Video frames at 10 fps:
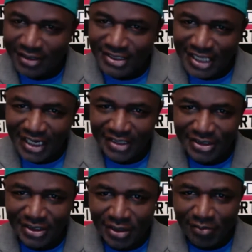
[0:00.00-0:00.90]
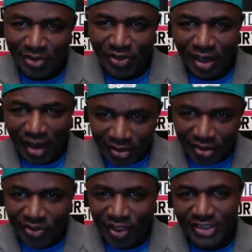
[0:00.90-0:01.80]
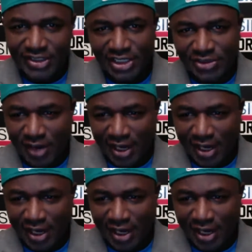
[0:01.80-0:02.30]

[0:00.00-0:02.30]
tickets, but the other things they try